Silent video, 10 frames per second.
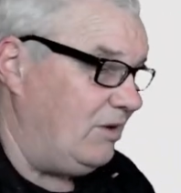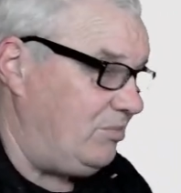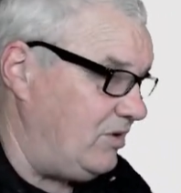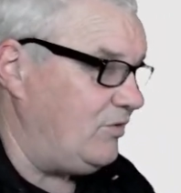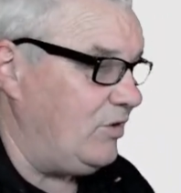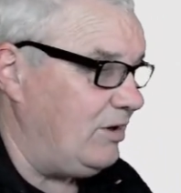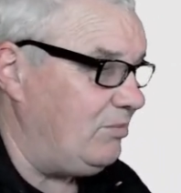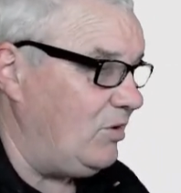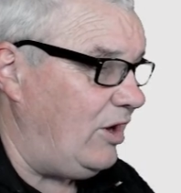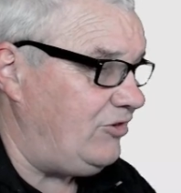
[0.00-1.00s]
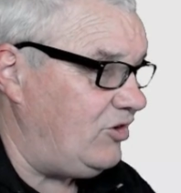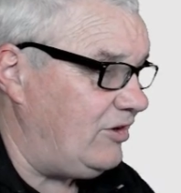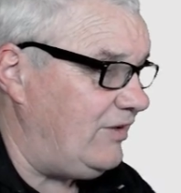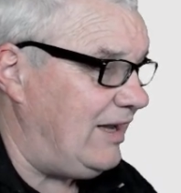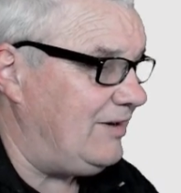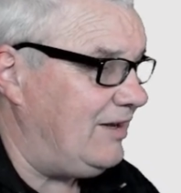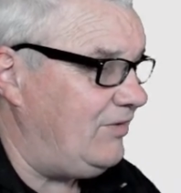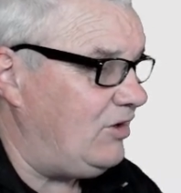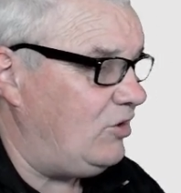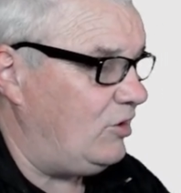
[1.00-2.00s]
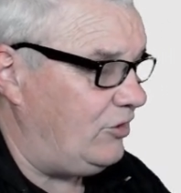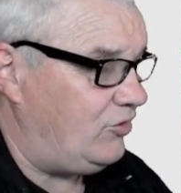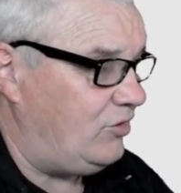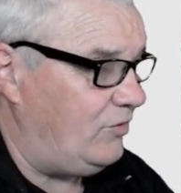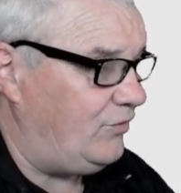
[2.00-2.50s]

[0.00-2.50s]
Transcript: be very obliging in that, and then your list of